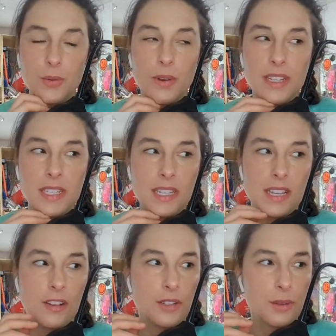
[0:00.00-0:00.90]

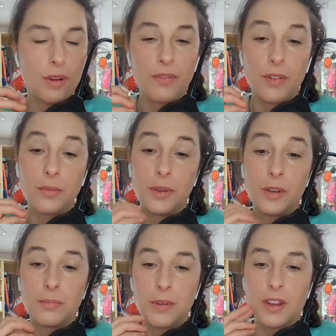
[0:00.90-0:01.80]
2600 square foot
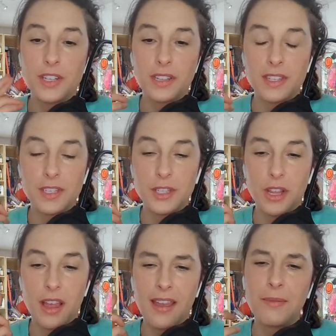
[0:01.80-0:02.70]
mural project this
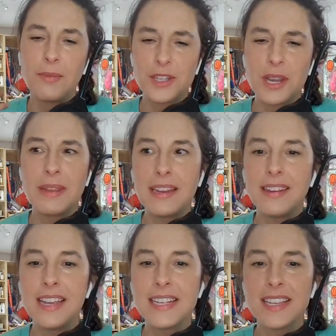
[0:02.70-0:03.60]
july which i mean
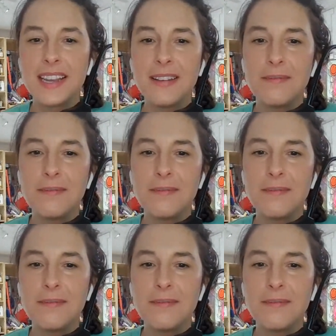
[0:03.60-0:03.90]
isn't